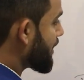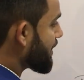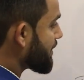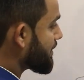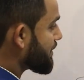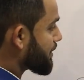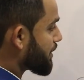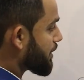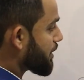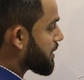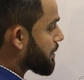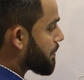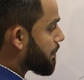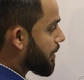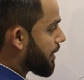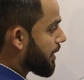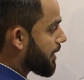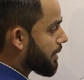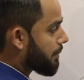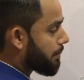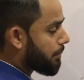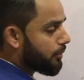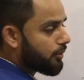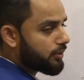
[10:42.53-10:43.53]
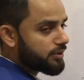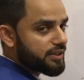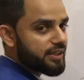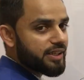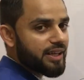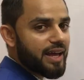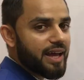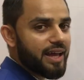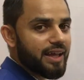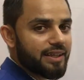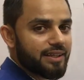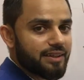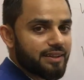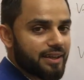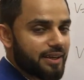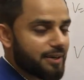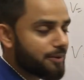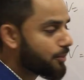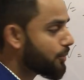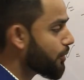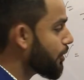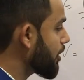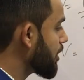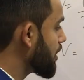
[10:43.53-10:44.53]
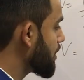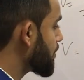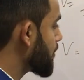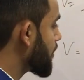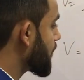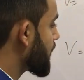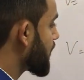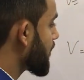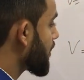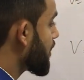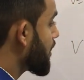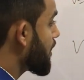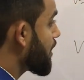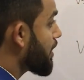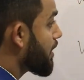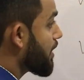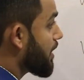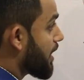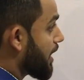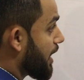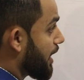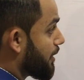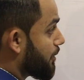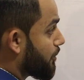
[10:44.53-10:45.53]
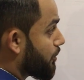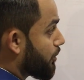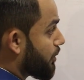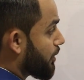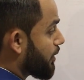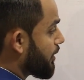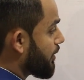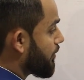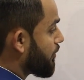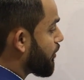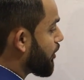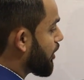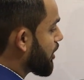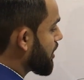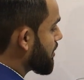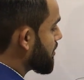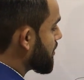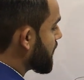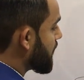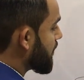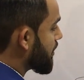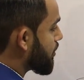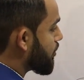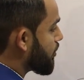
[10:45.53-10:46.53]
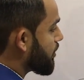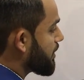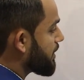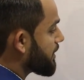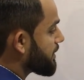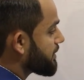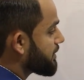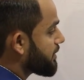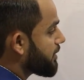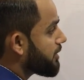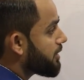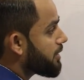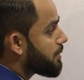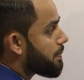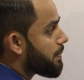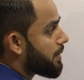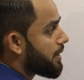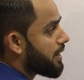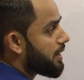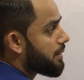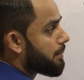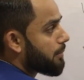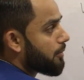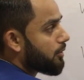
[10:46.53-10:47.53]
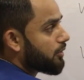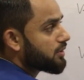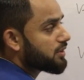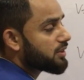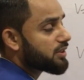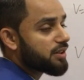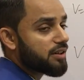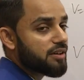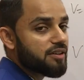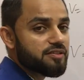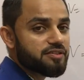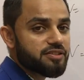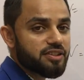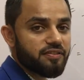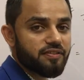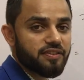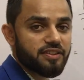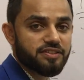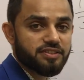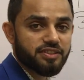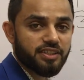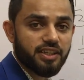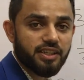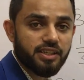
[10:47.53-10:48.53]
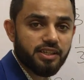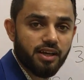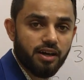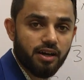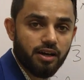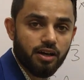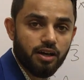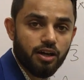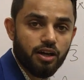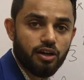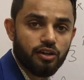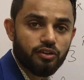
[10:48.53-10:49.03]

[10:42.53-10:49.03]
does not depend upon the L, and volume of a cone does not depend upon the curved surface area.